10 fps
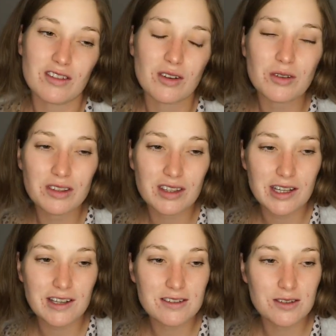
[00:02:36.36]
good
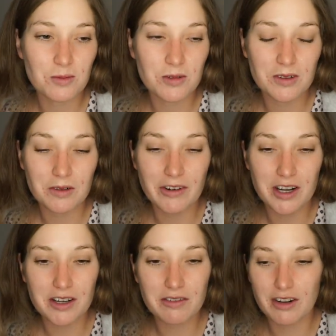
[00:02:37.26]
things were
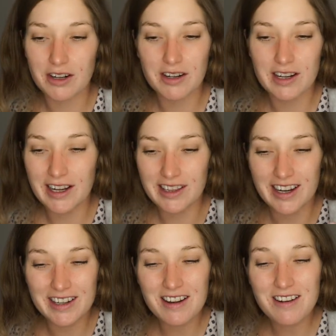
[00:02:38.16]
very, very, like, they
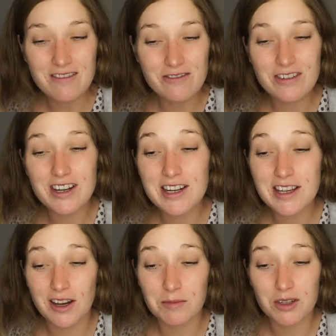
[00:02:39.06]
didn't really
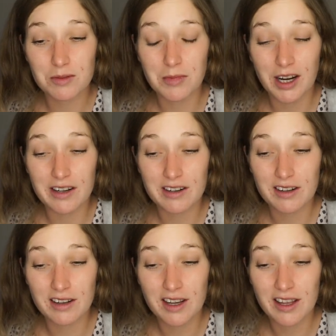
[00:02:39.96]
come to mind
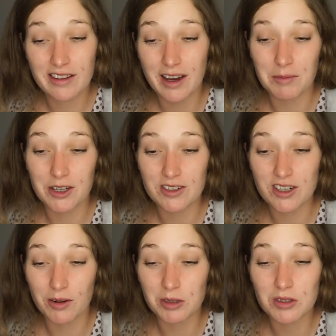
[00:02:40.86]
that much.
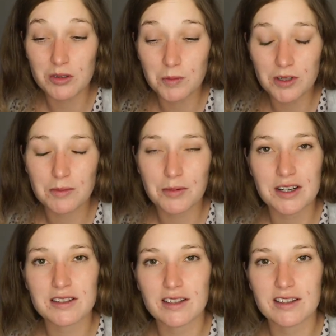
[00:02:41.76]
I was super
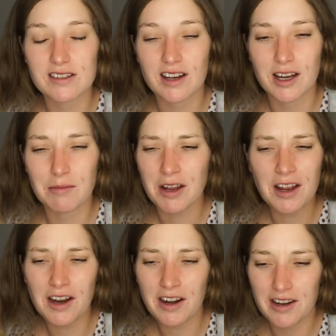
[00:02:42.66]
depressed at the time.
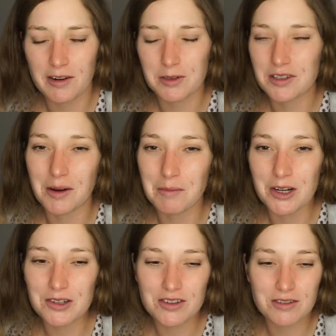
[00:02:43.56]
There was not
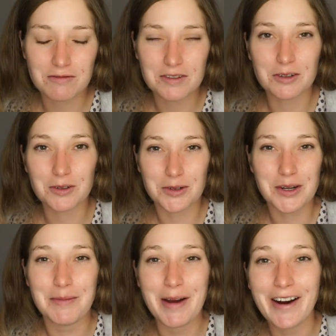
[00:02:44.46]
much to feel
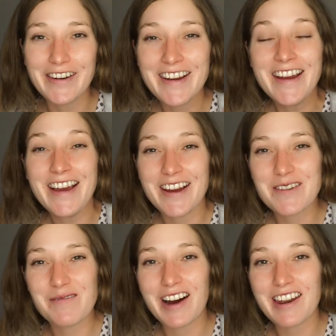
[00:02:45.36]
good about
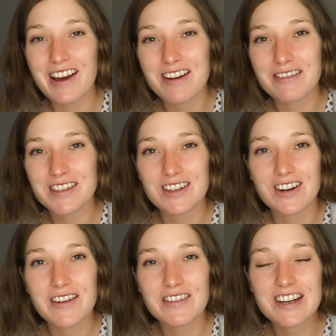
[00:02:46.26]
in my life. So
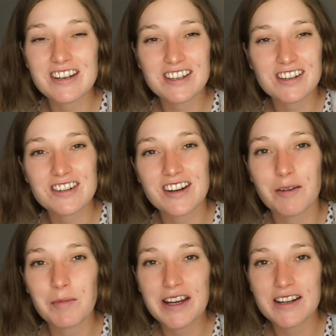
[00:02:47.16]
every decision I
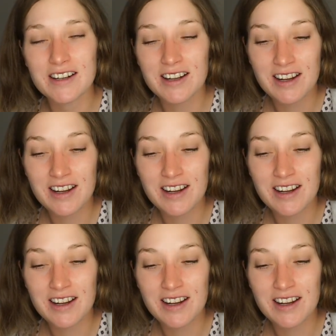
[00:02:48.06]
made,